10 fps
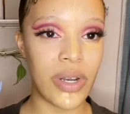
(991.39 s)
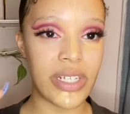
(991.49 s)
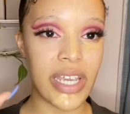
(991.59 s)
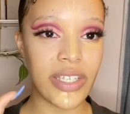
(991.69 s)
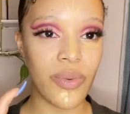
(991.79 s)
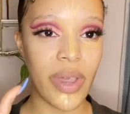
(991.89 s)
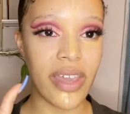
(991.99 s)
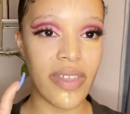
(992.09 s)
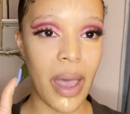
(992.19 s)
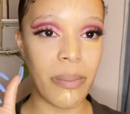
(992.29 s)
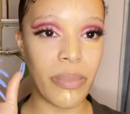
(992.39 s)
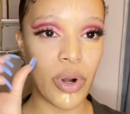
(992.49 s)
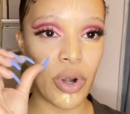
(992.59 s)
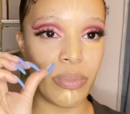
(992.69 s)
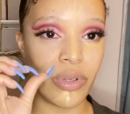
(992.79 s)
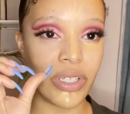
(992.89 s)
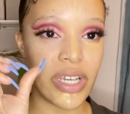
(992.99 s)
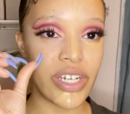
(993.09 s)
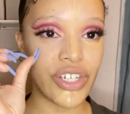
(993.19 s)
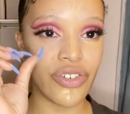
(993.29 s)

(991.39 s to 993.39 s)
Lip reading: It takes away that purplish